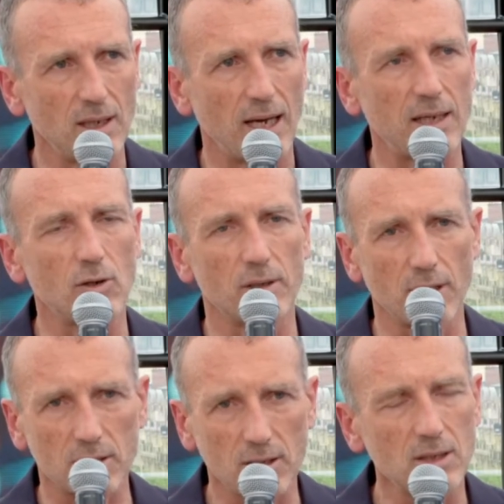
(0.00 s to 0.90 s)
and you're
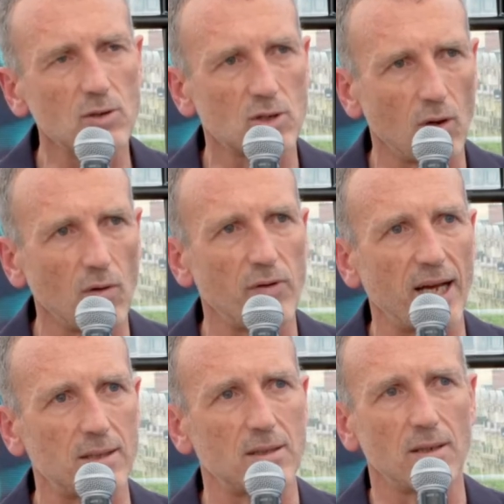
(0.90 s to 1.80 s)
not going to solve
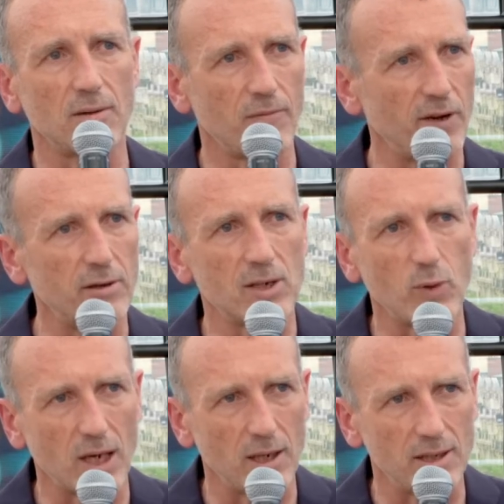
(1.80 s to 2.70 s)
that very
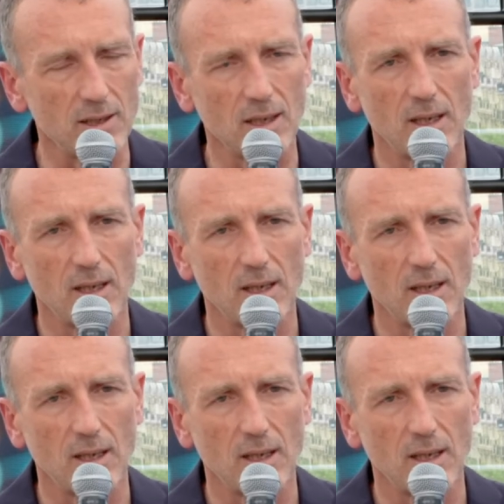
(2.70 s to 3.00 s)
quickly.